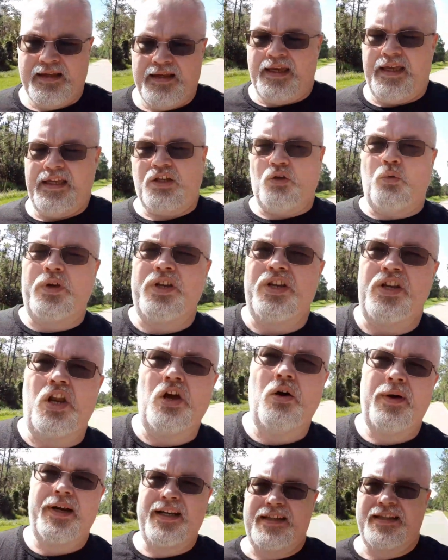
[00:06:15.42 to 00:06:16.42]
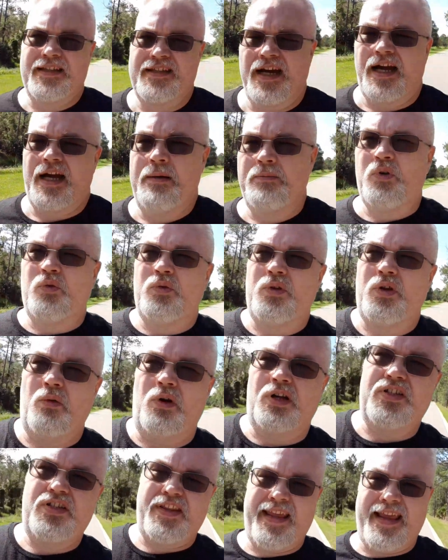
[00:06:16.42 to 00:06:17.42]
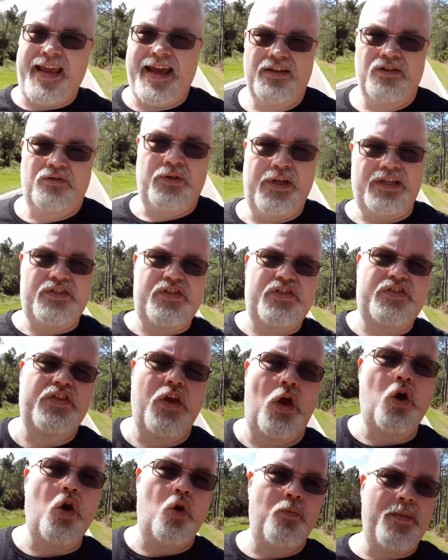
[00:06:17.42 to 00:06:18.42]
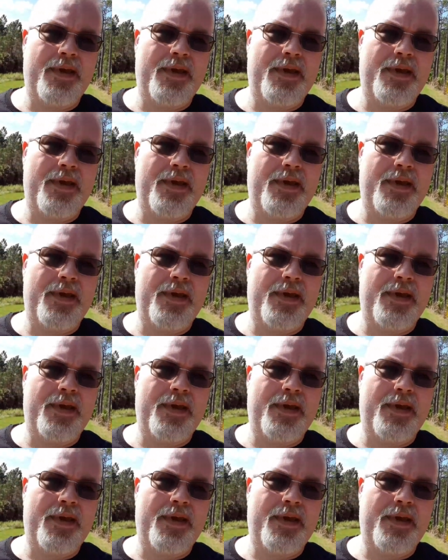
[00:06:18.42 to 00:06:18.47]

And you wouldn't know it at the time, but when you watch The Gathering, so